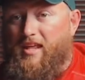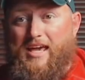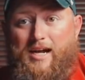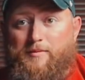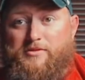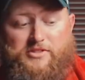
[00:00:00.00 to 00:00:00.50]

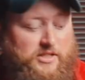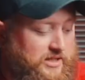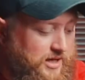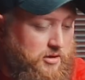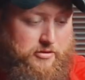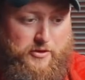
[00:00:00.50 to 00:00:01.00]
And I'm just going to
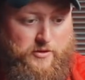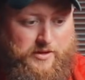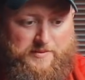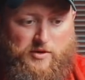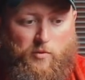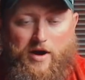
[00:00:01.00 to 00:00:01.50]
go through and
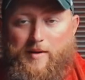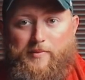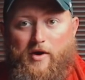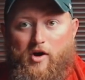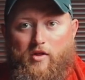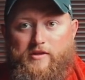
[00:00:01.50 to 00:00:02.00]
I'm going to wipe
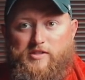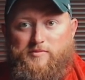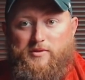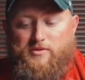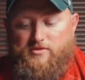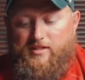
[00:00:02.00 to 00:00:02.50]
all these
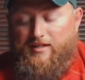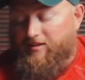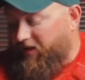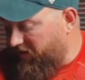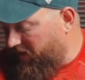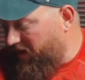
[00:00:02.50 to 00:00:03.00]
boots down
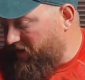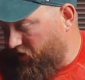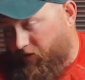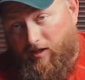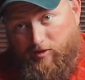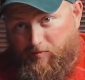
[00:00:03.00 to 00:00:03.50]
like that.
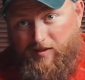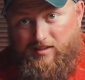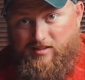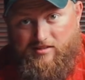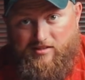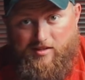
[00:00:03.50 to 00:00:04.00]
So I'll speed
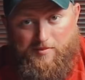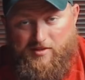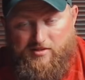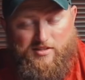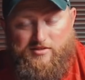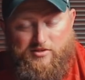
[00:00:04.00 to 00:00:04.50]
this up
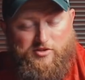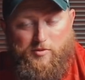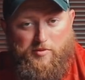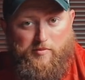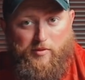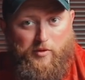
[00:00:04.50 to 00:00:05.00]
because it's
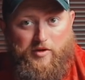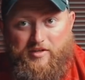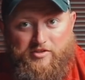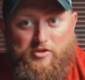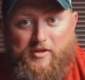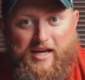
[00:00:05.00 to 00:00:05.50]
super boring
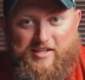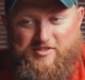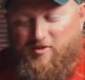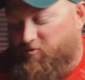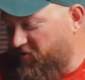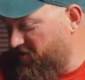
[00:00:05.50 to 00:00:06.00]
and you guys
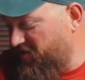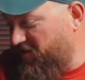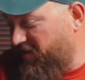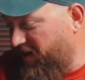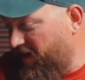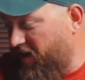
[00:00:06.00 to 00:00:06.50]
don't want to see
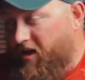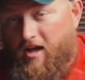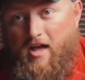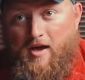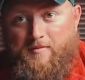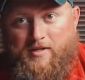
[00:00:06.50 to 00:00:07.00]
that.
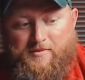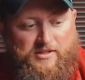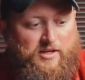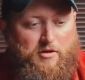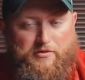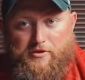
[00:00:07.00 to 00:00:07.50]
But I'm going
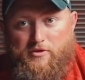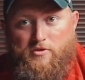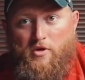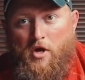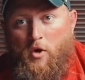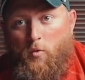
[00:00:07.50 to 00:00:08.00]
to go through,
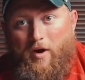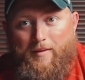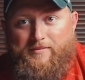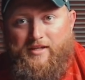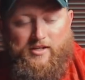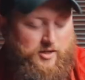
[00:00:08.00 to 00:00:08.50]

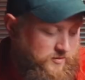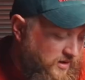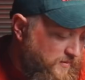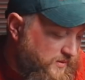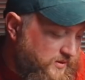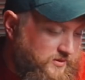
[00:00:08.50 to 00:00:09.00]
wipe down all
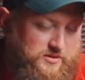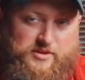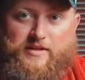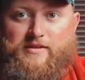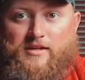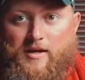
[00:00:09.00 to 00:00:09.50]
my boots,
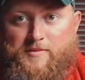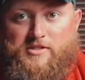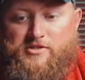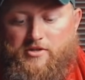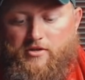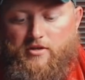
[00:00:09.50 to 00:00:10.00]
and then I'm going
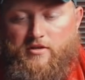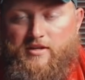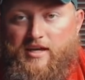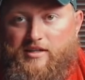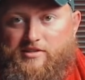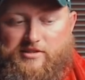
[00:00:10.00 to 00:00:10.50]
to show you the
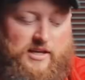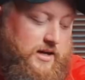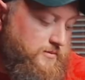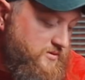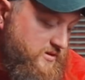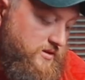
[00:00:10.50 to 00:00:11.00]
next
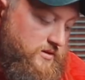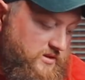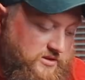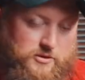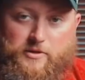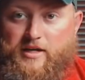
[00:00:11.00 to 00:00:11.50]
step. So
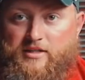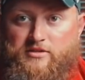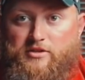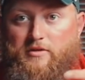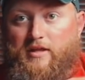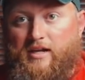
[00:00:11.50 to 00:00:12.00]
let's go ahead and
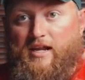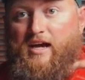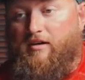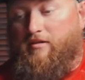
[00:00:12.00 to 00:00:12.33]
do that now.